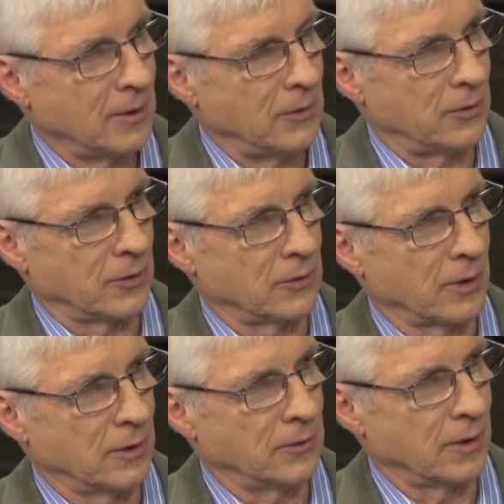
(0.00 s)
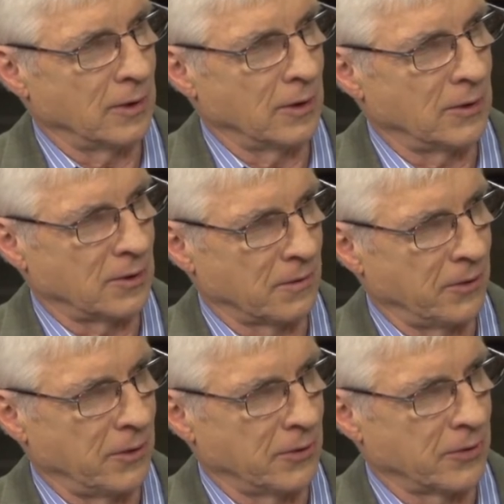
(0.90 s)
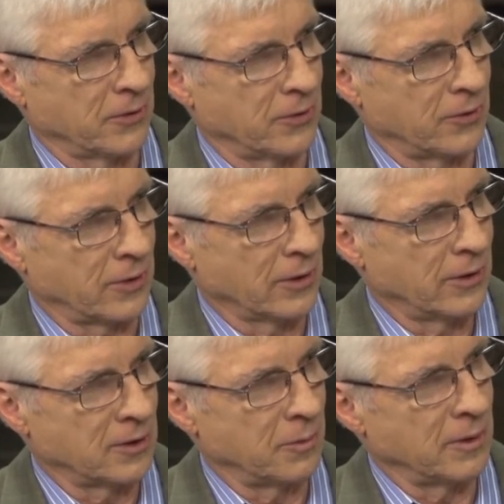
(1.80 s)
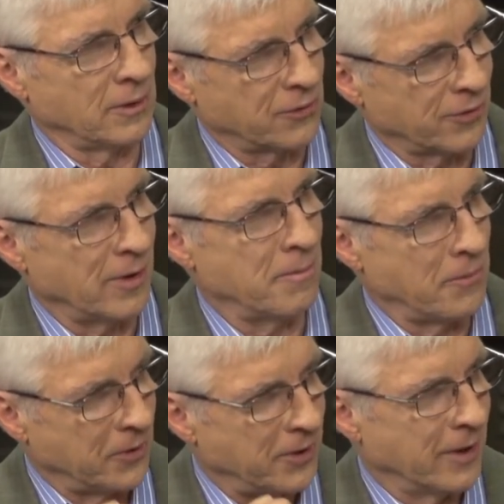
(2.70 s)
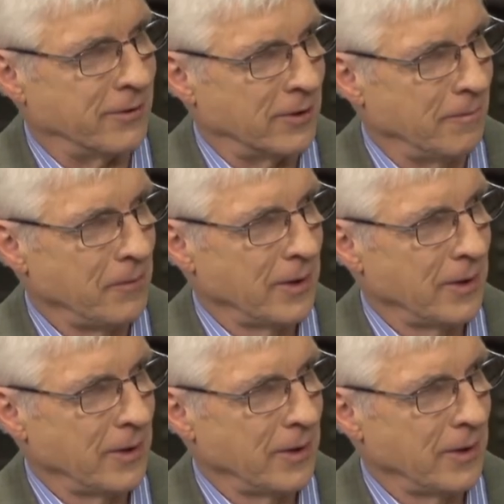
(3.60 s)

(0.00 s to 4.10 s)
So Saint Ignatius of Loyola says discouragement is from the devil.